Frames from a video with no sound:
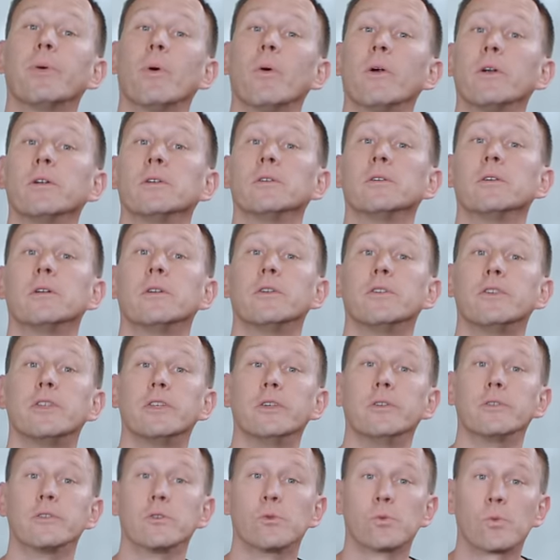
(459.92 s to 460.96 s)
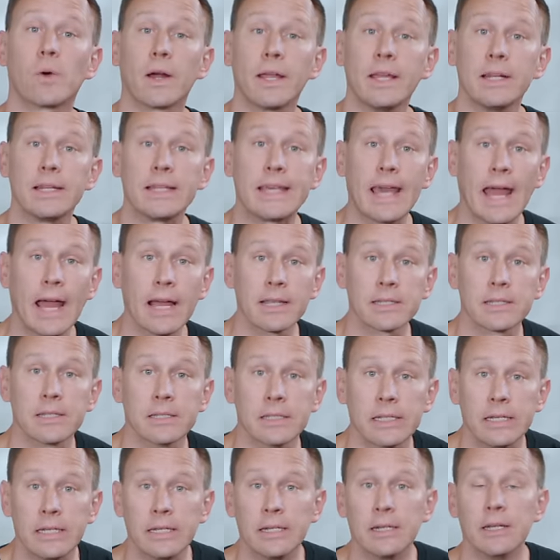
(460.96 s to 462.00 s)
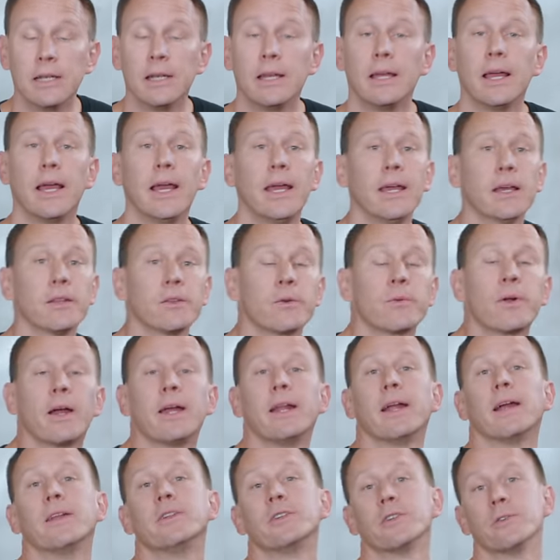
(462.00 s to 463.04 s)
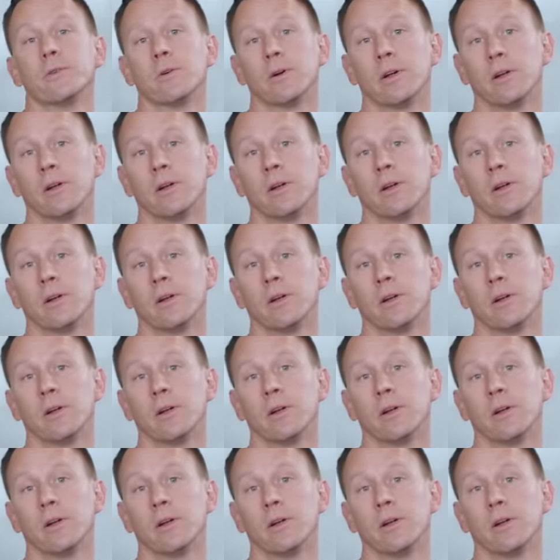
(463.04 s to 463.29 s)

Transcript: important to use the right gasoline and the right engine